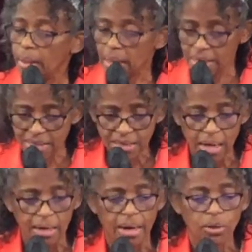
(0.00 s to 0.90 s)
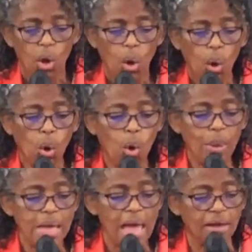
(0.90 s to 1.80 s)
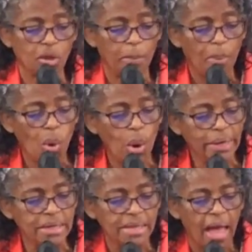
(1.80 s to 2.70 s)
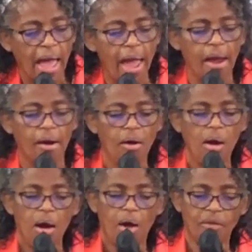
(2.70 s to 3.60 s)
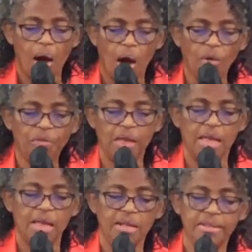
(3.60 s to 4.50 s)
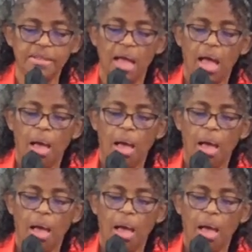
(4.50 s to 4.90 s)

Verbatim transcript: his Son, whom he has appointed heir of all things,